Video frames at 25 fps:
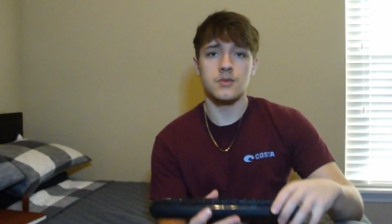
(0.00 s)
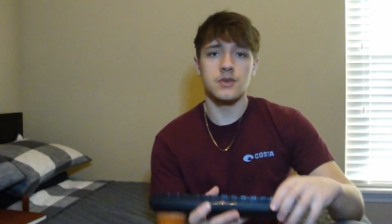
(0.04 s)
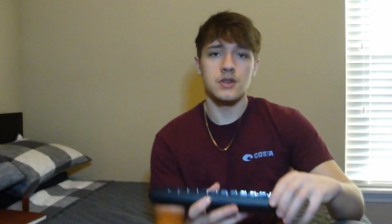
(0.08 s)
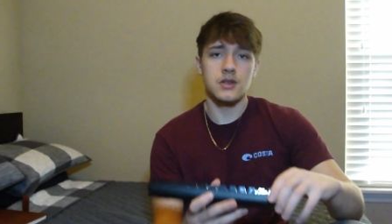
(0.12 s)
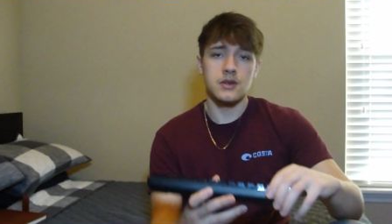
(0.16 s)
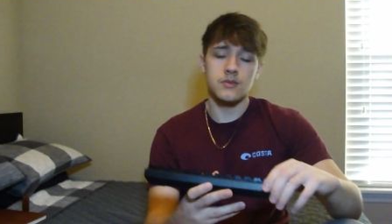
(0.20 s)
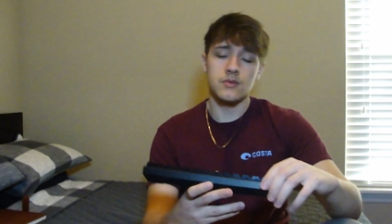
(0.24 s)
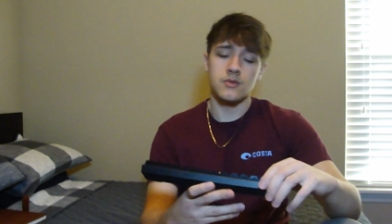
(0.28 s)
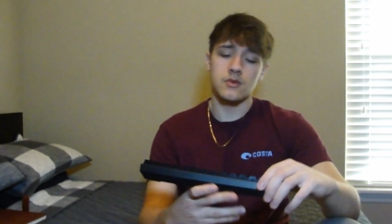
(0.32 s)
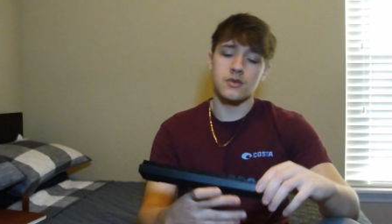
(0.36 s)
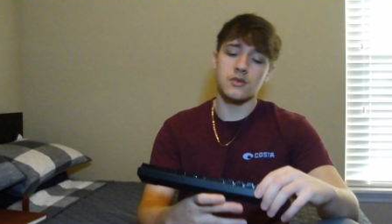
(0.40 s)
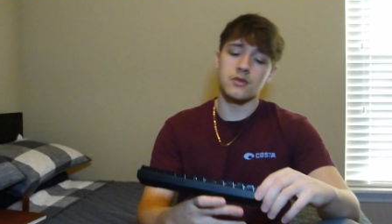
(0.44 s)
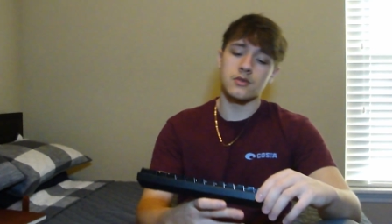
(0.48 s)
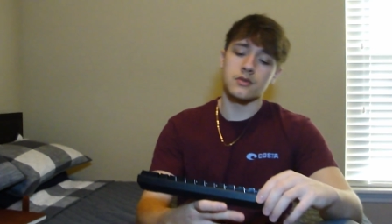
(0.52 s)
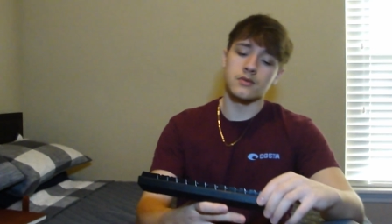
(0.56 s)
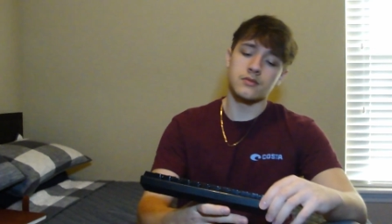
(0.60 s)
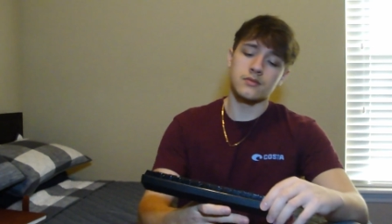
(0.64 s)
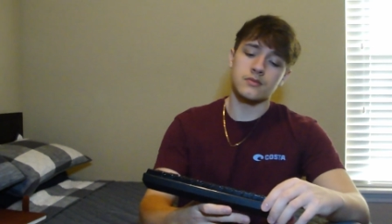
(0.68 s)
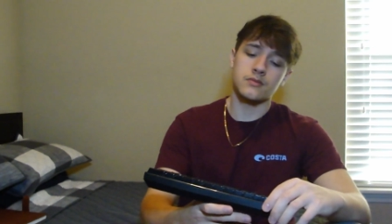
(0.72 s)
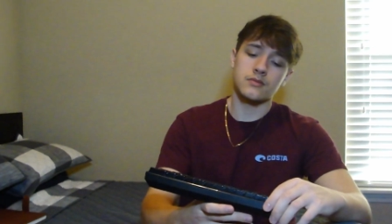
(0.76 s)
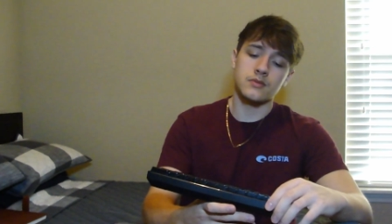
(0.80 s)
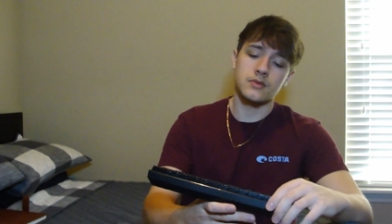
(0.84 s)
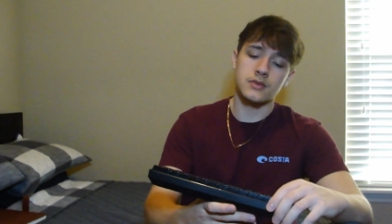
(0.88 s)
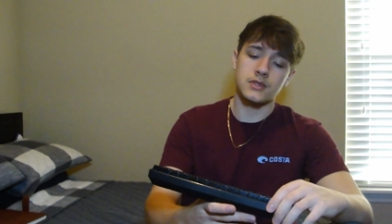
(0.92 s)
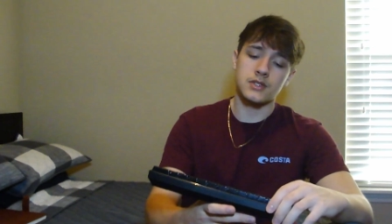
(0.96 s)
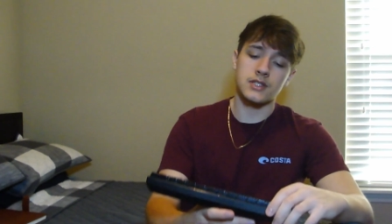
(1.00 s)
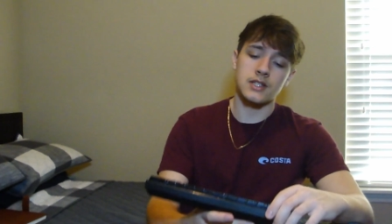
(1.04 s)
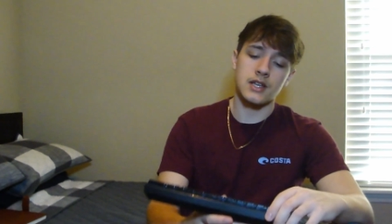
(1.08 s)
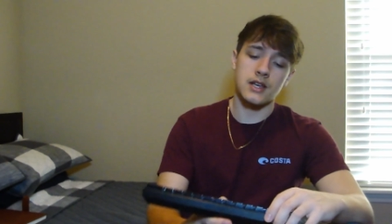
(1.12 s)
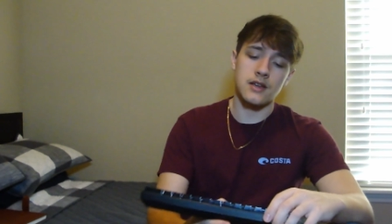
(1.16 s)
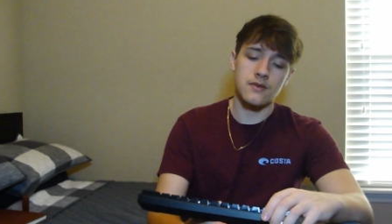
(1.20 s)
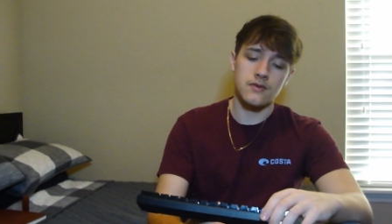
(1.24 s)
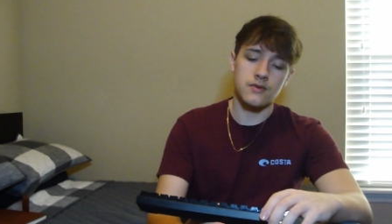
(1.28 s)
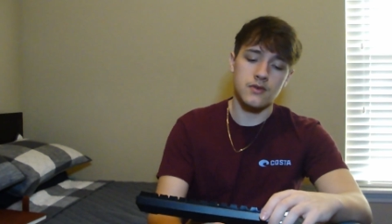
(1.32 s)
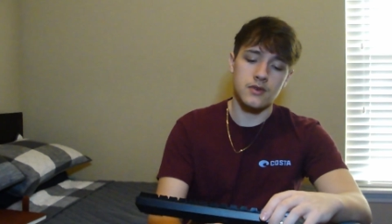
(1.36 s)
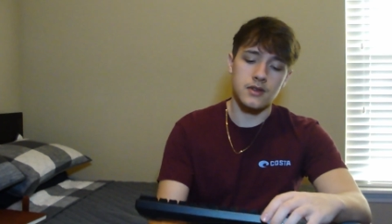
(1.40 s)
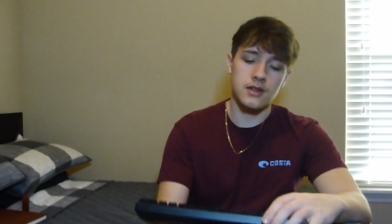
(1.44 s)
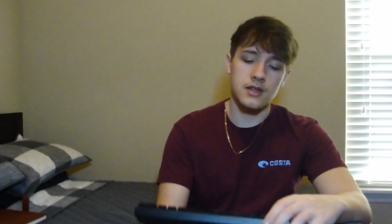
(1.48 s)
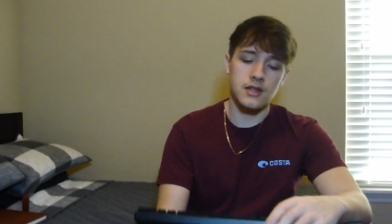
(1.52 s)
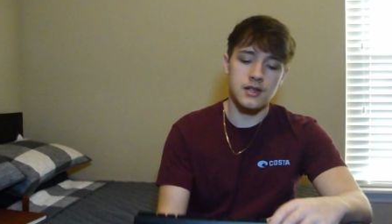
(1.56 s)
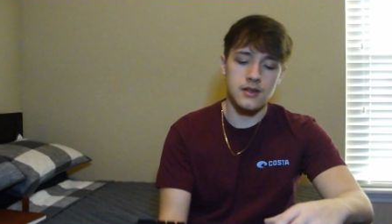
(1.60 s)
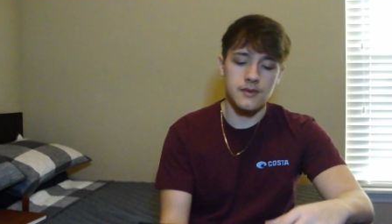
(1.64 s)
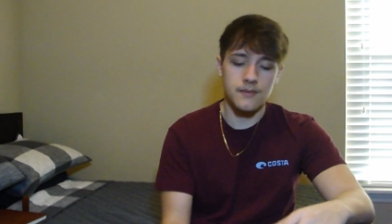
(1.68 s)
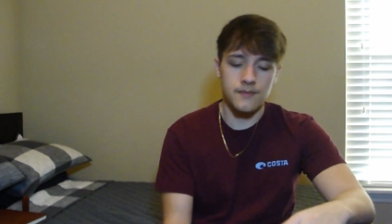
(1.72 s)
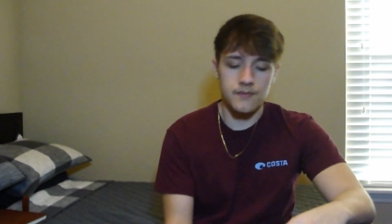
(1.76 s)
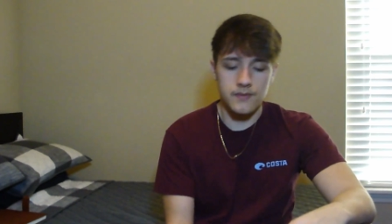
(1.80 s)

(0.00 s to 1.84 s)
be more safe with it.